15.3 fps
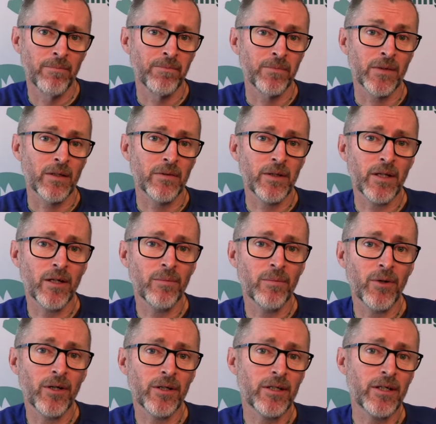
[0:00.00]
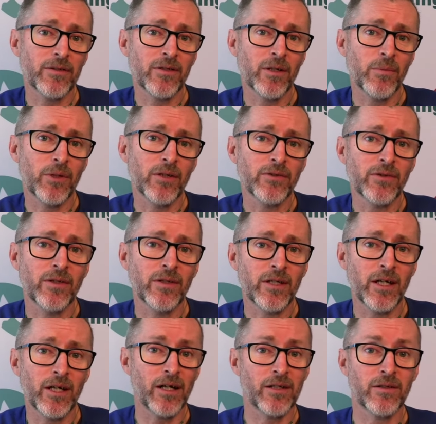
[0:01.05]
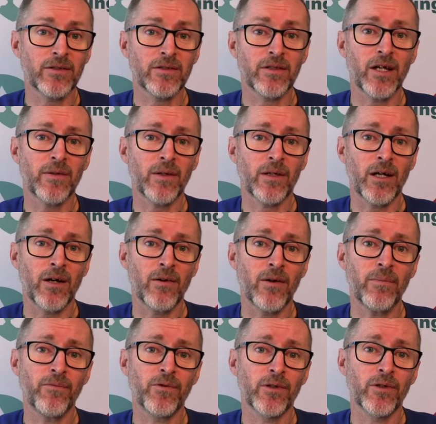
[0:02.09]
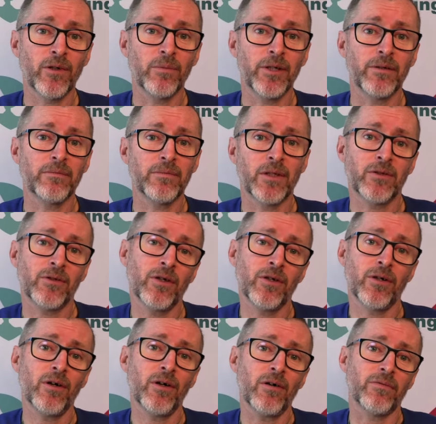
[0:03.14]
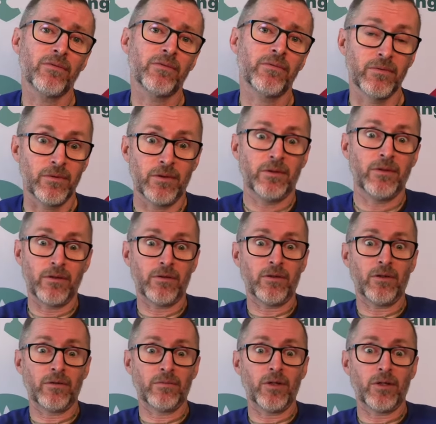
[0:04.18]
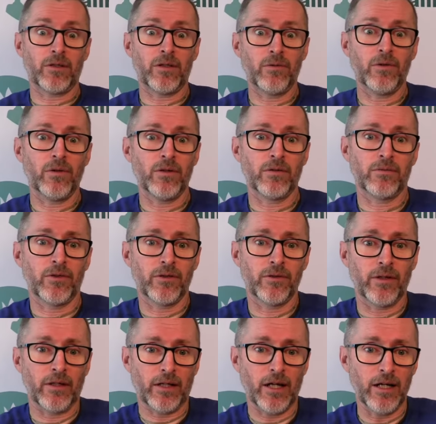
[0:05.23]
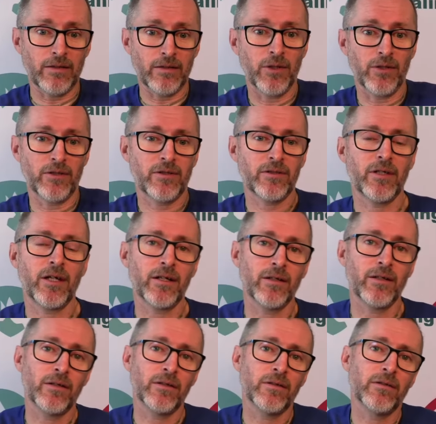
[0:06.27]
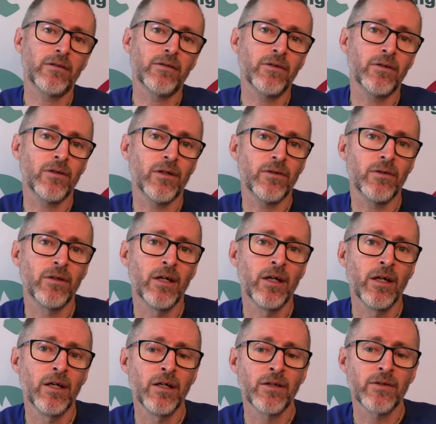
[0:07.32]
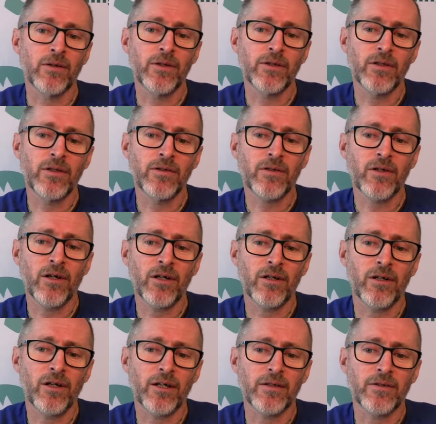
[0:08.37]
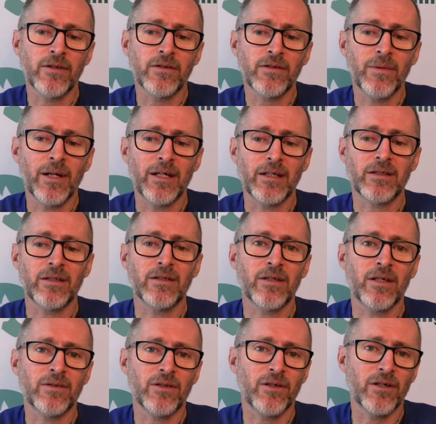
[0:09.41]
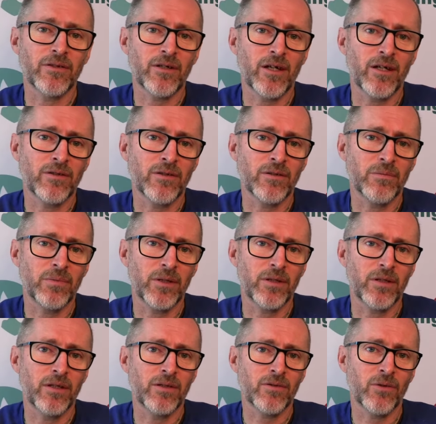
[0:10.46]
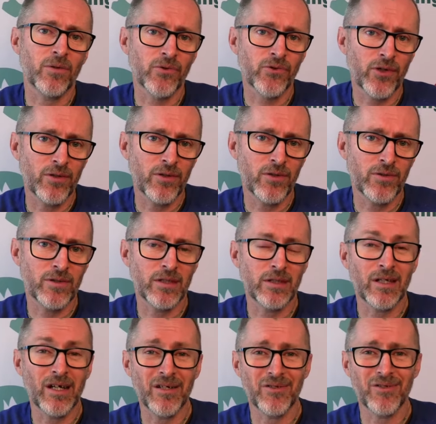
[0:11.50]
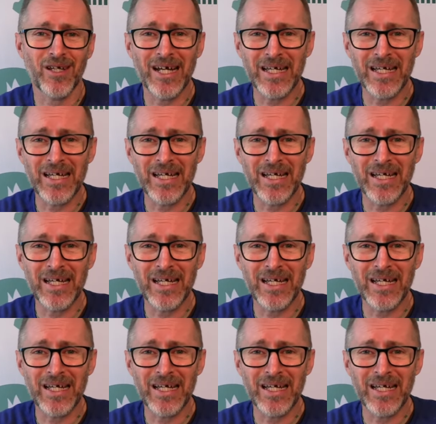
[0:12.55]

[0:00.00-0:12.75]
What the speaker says: then I might get someone else in the car to start the car up for a little bit and turn it off. The dog might go, oh, God, the car's motor started. And, you know, so this is kind of like a systematic desensitization, but it's also using touch at the